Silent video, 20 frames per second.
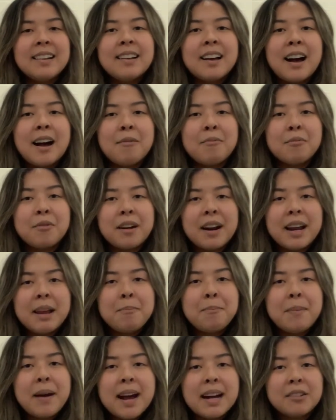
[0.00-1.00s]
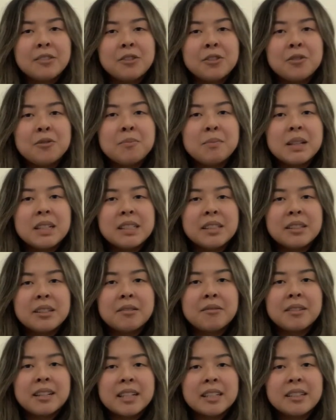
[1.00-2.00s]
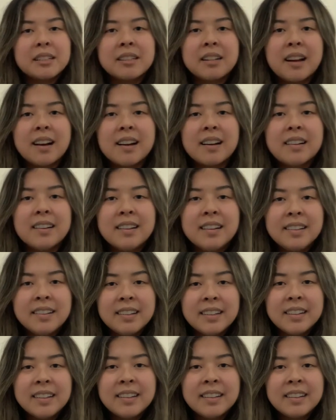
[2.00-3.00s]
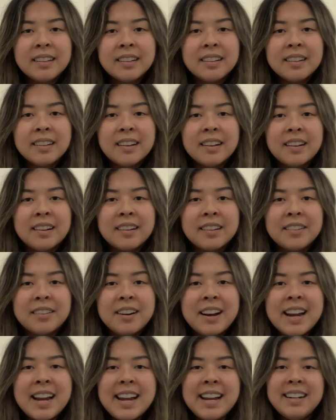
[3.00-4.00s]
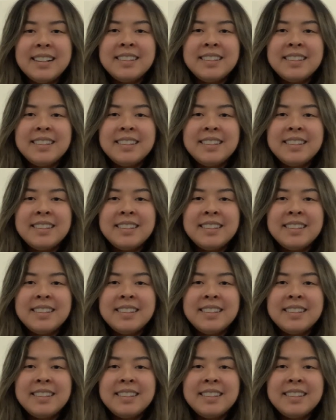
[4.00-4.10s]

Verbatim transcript: come right back to Miss Arissa. All right.